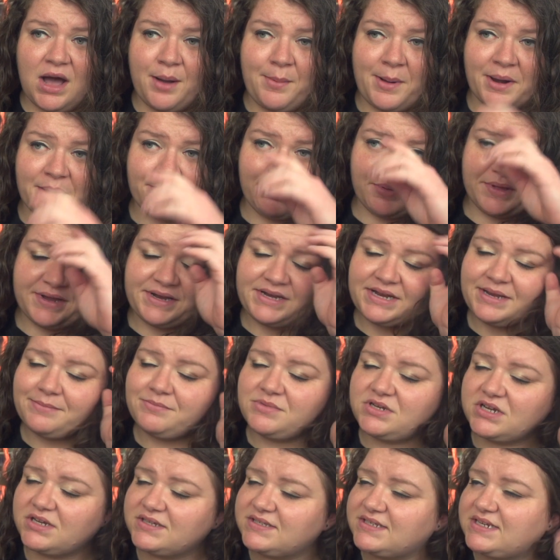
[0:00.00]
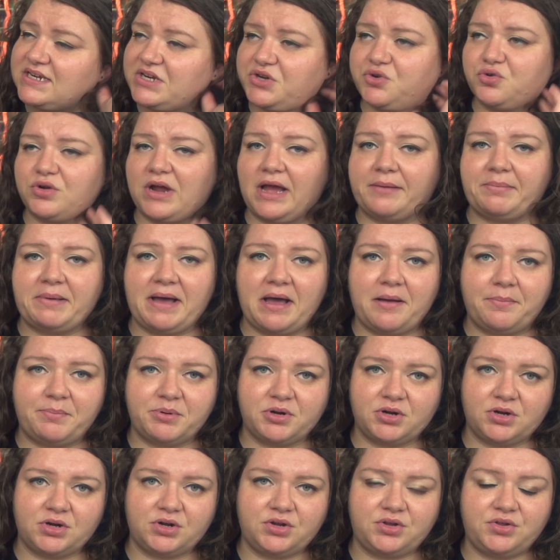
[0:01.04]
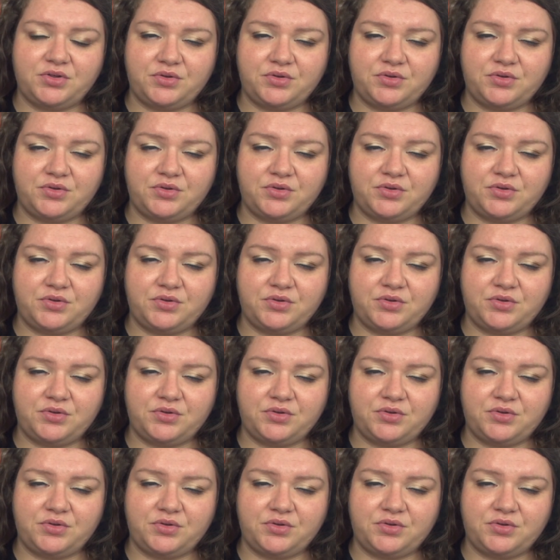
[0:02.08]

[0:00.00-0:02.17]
about a plane named Dusty Crop Hopper,